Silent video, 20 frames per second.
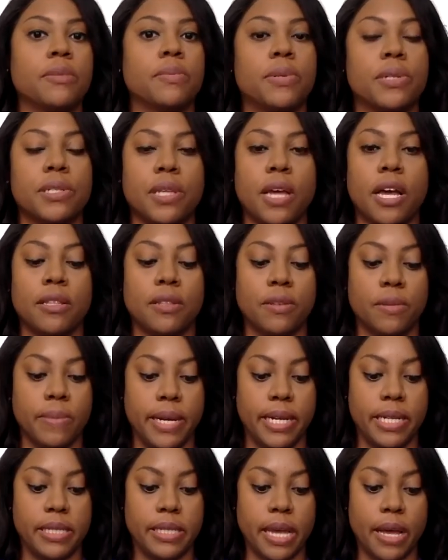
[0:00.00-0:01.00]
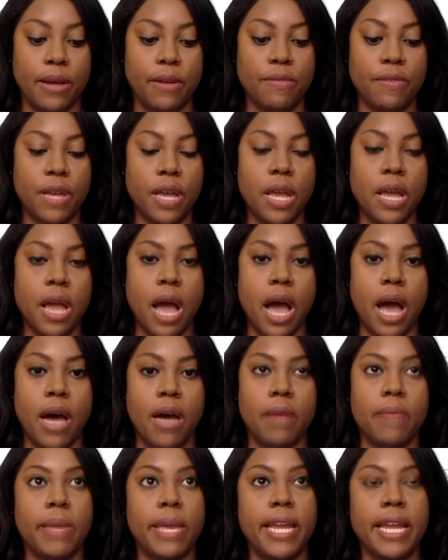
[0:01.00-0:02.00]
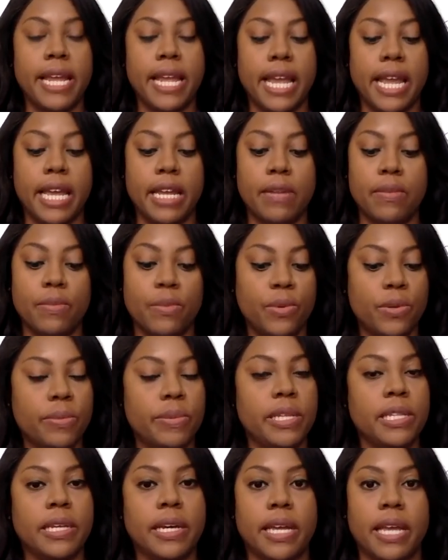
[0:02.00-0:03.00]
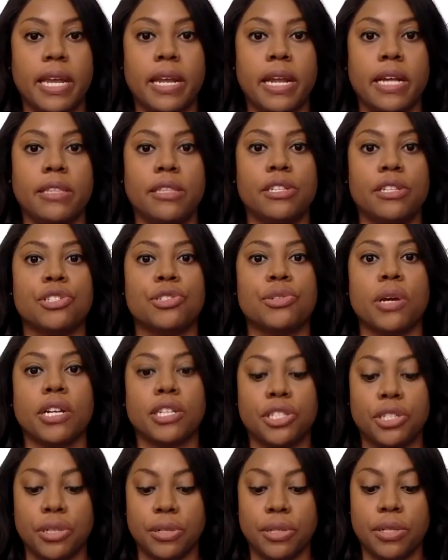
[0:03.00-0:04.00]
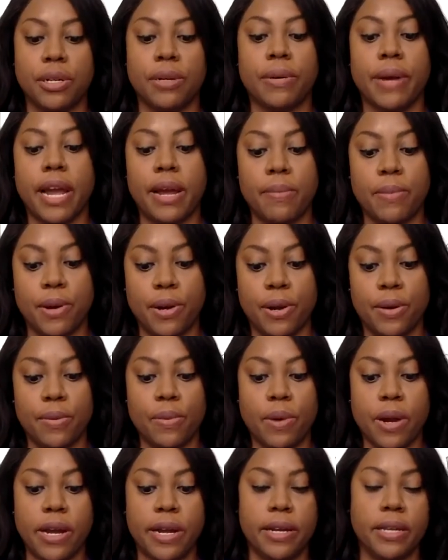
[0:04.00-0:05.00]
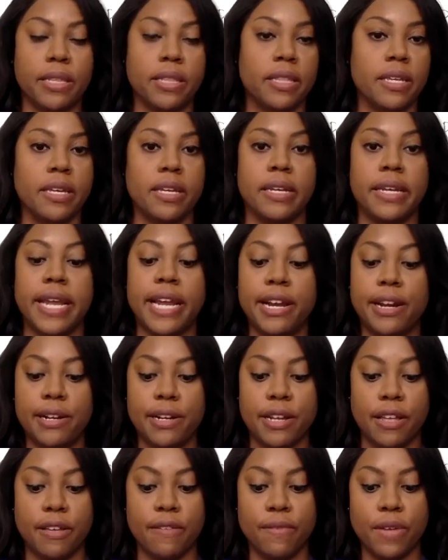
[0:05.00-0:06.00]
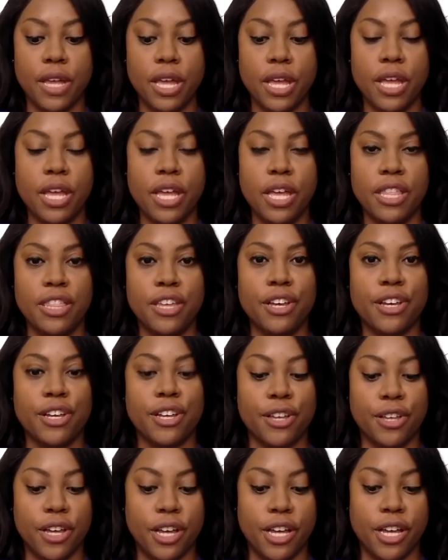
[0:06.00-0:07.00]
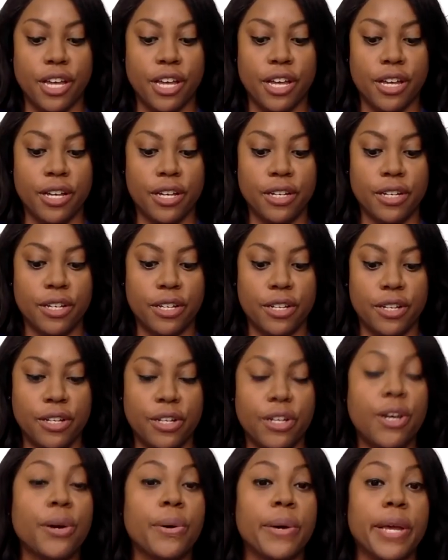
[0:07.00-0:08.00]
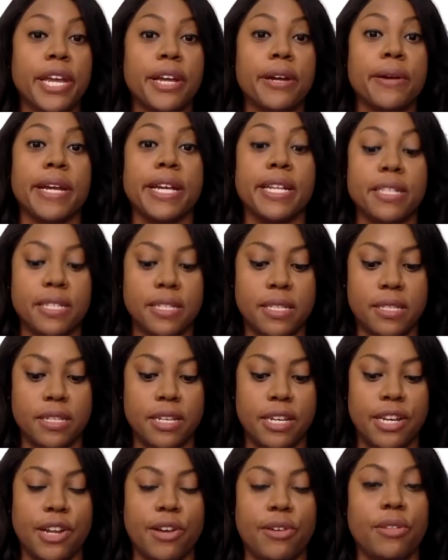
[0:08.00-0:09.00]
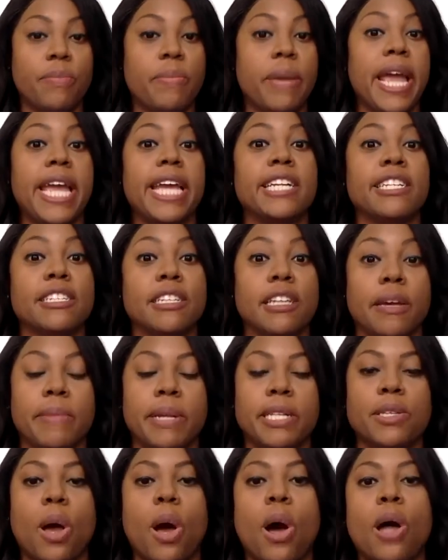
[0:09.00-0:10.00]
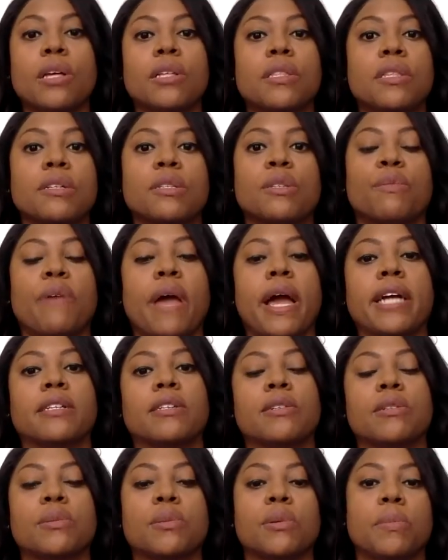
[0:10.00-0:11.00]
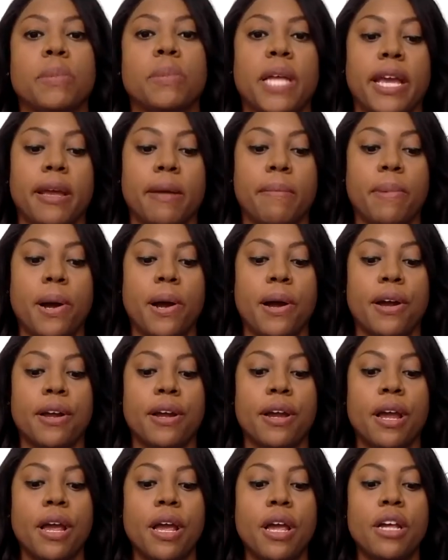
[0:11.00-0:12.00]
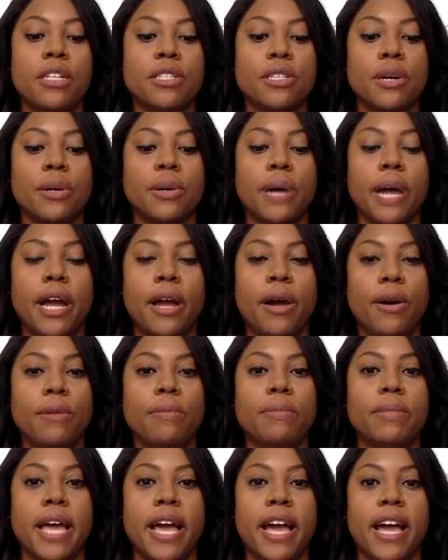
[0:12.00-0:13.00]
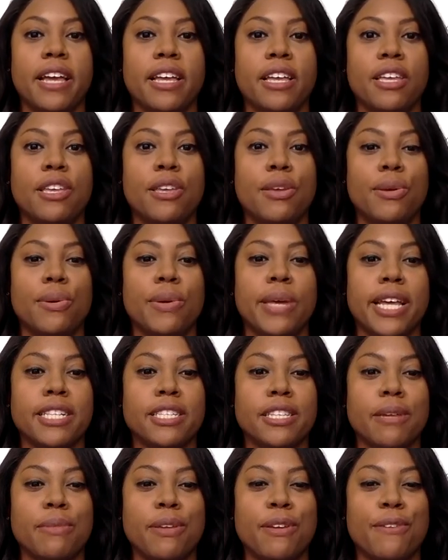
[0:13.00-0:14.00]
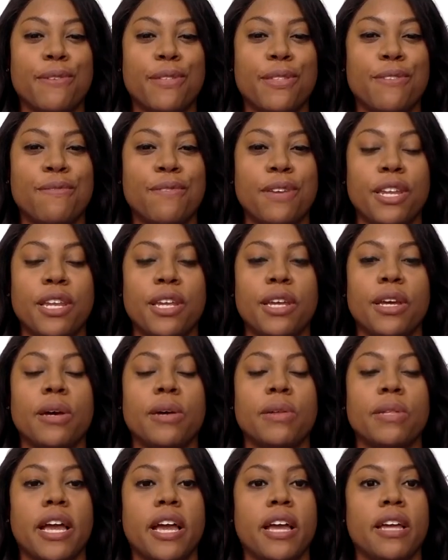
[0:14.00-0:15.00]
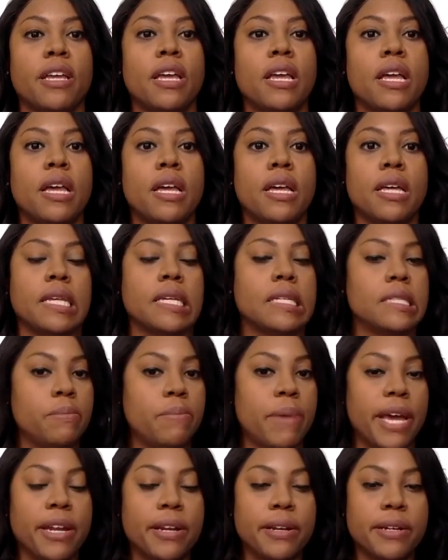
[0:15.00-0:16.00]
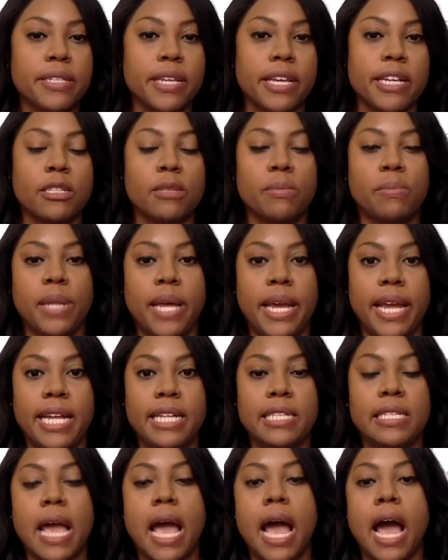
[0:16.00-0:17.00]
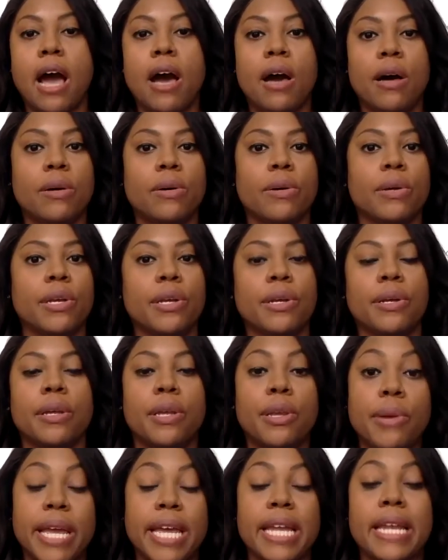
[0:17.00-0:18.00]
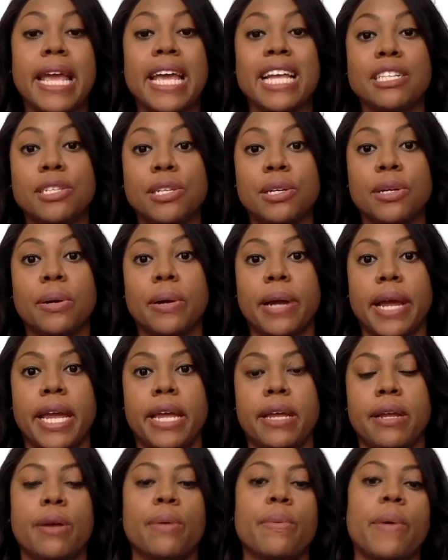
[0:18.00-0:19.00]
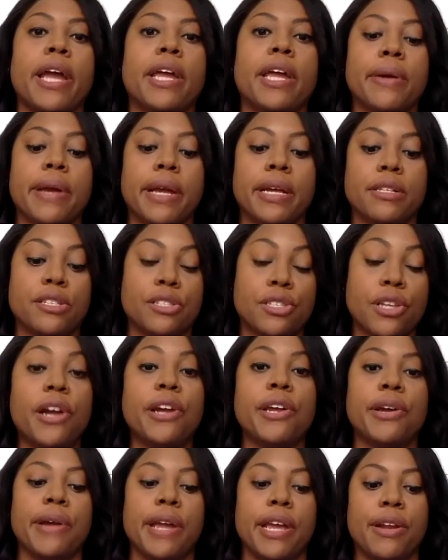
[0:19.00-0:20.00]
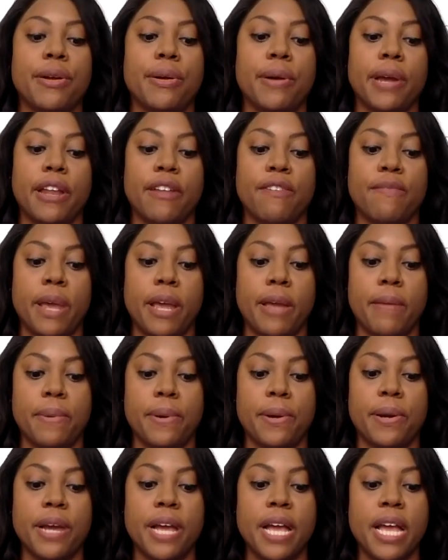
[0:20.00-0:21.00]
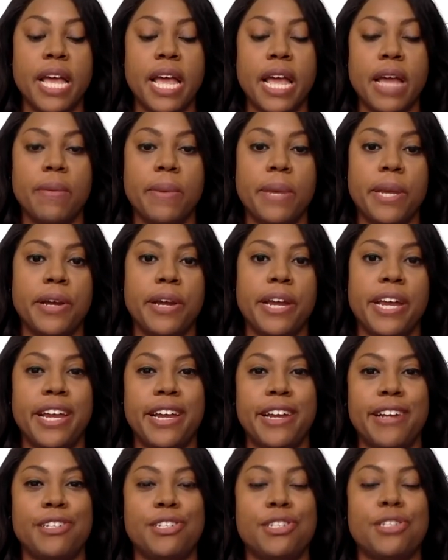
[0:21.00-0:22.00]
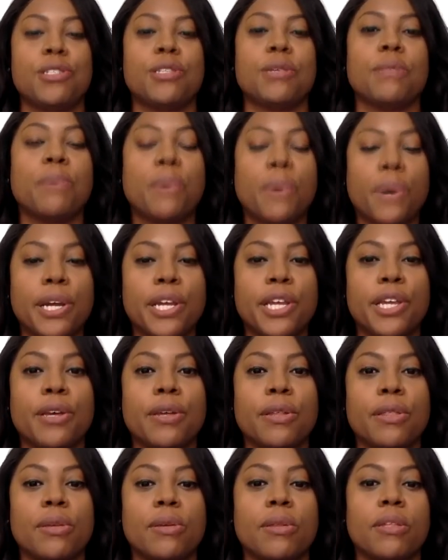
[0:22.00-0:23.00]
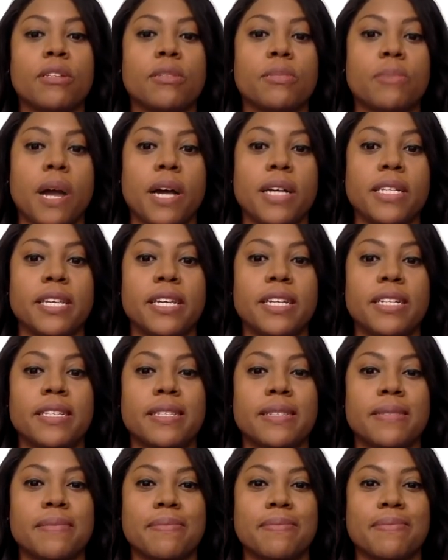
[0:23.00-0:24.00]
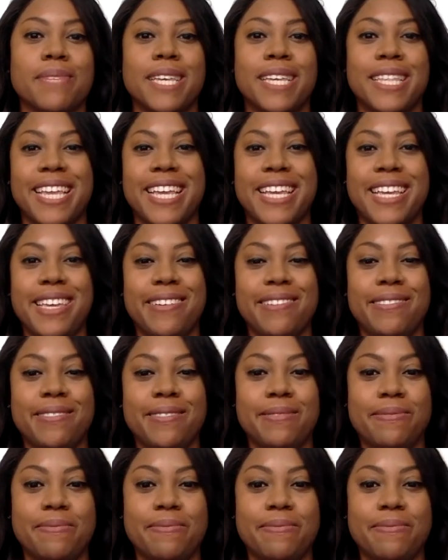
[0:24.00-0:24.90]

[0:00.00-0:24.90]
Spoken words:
Prasad or myself. And again, we'll be looking at the structure, the grammar, right, the narrative, the coherence, the page limits. All of those factors will play a part. So I hope that you get something from the video, that this better explains how you can integrate or start your integrative paper. And we are here to support you through this process. Thank you.